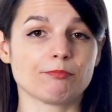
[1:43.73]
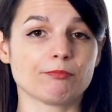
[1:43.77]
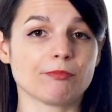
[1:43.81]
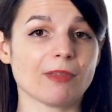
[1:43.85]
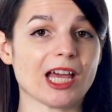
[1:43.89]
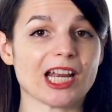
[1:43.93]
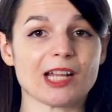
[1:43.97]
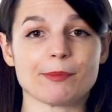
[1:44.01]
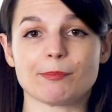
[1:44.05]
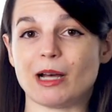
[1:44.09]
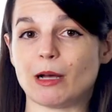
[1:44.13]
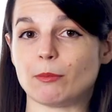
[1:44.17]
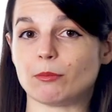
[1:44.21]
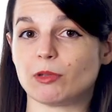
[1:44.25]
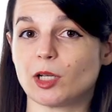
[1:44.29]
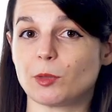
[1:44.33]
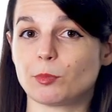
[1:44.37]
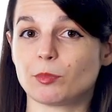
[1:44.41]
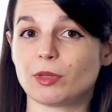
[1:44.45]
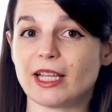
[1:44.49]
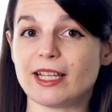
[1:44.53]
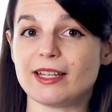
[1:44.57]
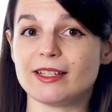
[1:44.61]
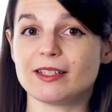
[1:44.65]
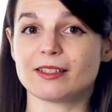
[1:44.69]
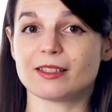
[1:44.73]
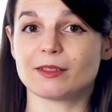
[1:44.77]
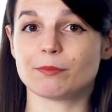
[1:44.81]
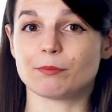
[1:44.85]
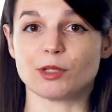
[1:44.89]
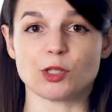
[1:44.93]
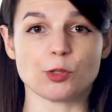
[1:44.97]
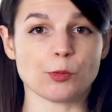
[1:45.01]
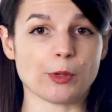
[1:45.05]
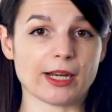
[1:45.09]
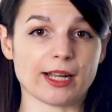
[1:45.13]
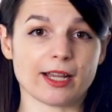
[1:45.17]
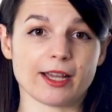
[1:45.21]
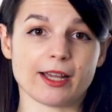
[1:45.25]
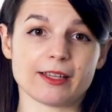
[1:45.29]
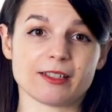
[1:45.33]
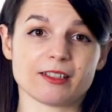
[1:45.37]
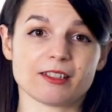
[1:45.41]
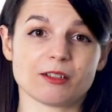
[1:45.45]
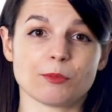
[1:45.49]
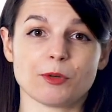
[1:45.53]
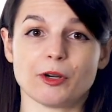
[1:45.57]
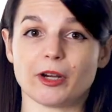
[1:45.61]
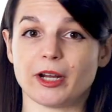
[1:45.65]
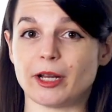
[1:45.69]
at a public place, between a
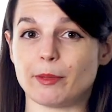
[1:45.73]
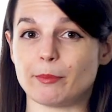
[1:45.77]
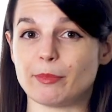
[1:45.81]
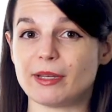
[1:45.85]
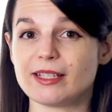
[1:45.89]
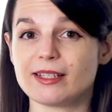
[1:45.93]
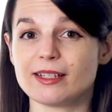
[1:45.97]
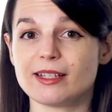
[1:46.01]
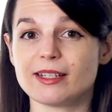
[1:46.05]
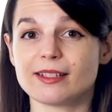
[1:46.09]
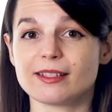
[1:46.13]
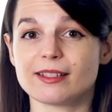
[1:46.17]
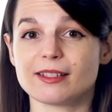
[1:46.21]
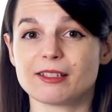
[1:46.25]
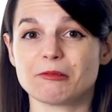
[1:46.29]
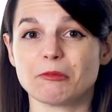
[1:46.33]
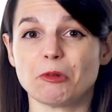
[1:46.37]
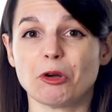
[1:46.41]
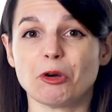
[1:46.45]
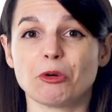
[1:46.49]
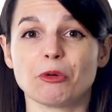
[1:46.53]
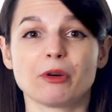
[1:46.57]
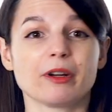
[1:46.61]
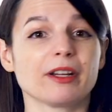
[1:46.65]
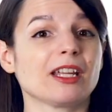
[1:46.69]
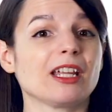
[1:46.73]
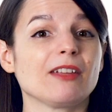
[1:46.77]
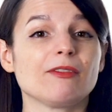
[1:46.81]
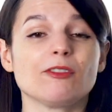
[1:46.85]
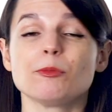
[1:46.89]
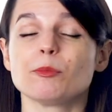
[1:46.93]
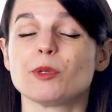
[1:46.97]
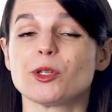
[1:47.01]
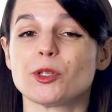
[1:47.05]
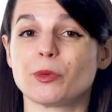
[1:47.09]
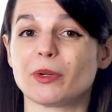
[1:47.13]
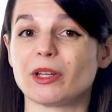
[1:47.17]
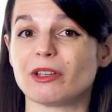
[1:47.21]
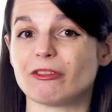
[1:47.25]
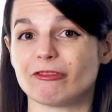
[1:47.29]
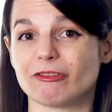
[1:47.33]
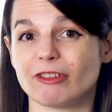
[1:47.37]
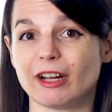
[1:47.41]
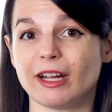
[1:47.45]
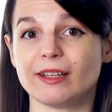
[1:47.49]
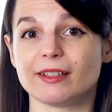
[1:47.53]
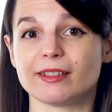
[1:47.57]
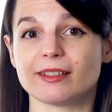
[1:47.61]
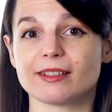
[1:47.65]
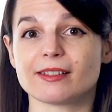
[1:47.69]
customer and a business, or even between
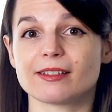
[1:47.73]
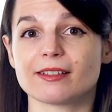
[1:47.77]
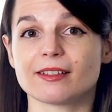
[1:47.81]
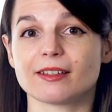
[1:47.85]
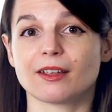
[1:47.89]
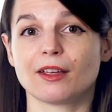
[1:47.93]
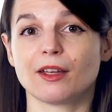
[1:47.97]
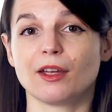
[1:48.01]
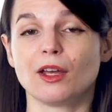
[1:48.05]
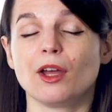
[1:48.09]
friends.